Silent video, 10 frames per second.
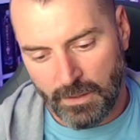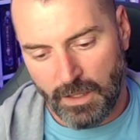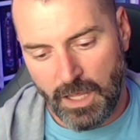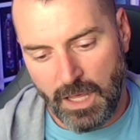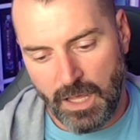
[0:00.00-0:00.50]

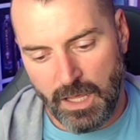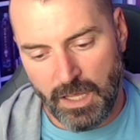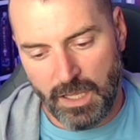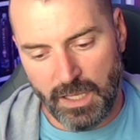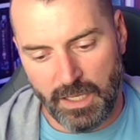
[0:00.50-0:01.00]

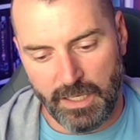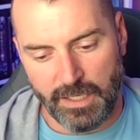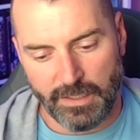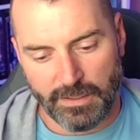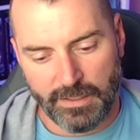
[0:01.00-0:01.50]

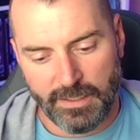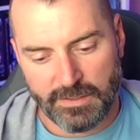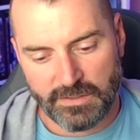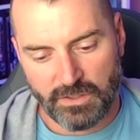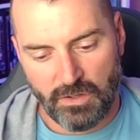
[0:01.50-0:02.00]
Hey,
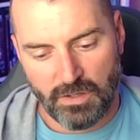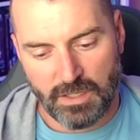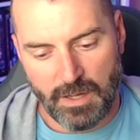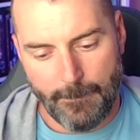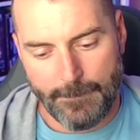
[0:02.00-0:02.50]
let's
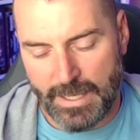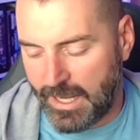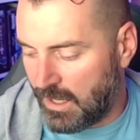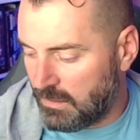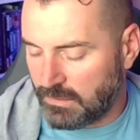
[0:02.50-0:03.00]
talk
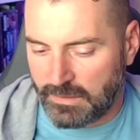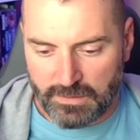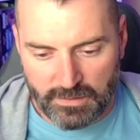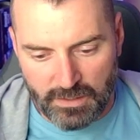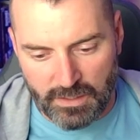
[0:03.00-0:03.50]
about
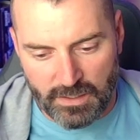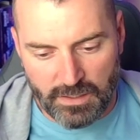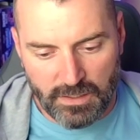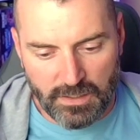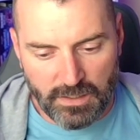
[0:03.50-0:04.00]

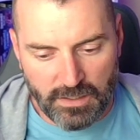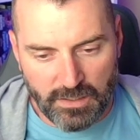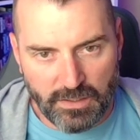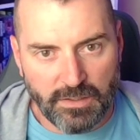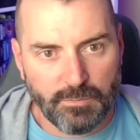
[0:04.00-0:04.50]

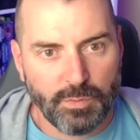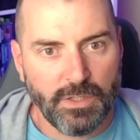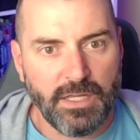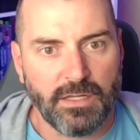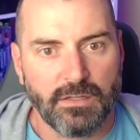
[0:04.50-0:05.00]
the
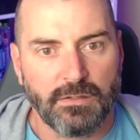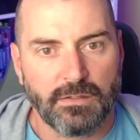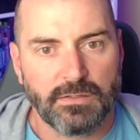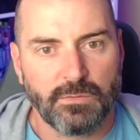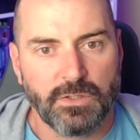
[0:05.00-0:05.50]
playing
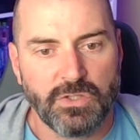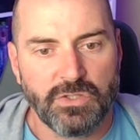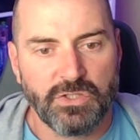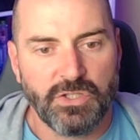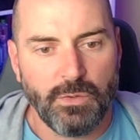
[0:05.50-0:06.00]
cards. I want to
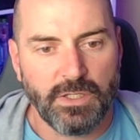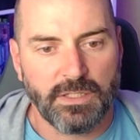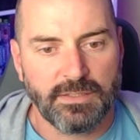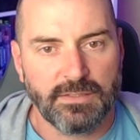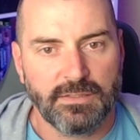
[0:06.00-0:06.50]
show you
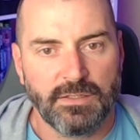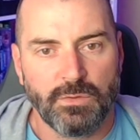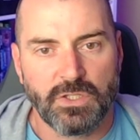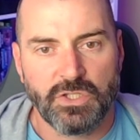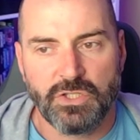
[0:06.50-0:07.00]

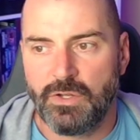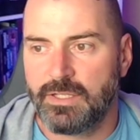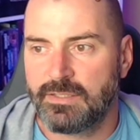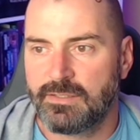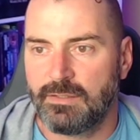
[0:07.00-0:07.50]

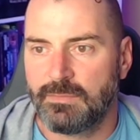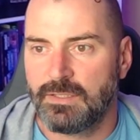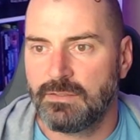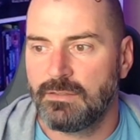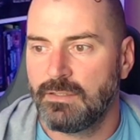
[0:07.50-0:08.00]

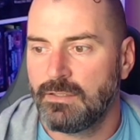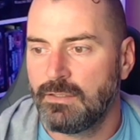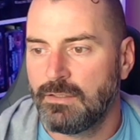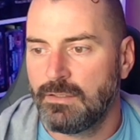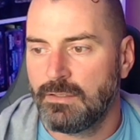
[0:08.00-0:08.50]
something.
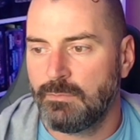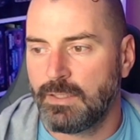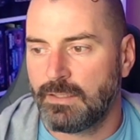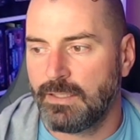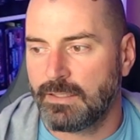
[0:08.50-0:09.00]
Let me
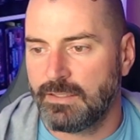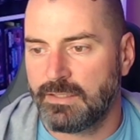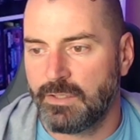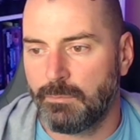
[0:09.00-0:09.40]
click these here